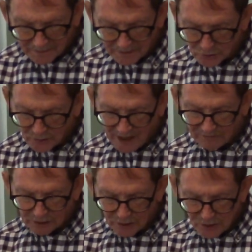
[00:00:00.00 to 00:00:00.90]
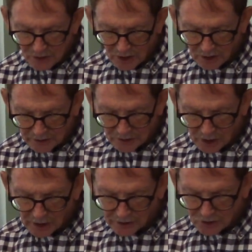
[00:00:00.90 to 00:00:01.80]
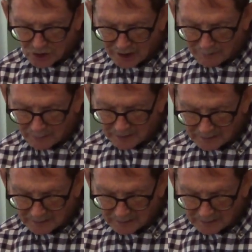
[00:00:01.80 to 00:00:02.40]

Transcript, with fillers: the travelers saw a dark shape,